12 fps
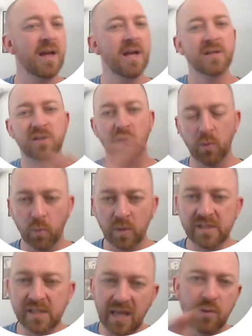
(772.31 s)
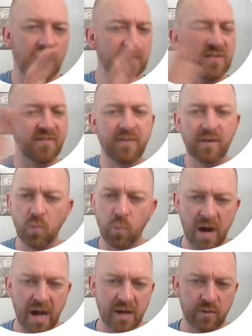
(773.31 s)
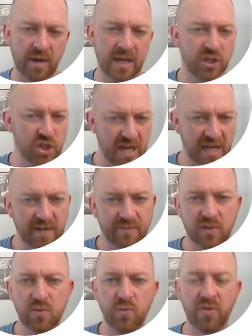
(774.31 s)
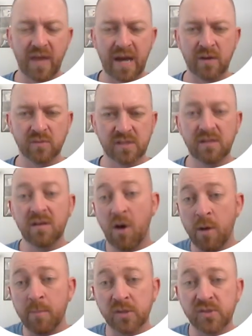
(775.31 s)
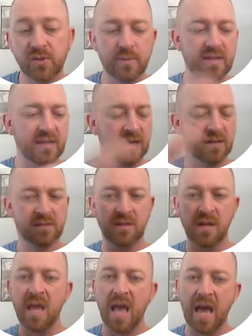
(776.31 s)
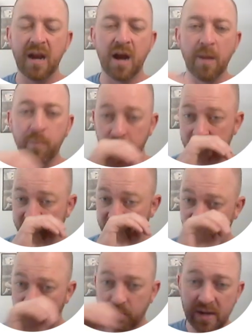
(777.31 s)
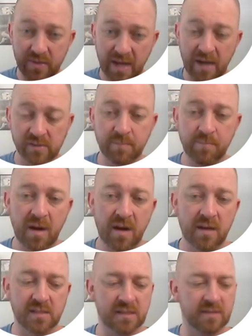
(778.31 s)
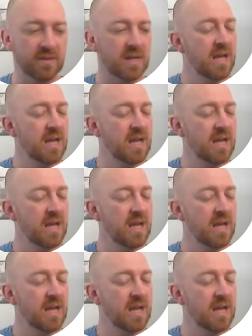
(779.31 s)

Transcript: So once again, that's a very wide range, negative 2,000, almost 3,000, and upwards of 3,000 positive,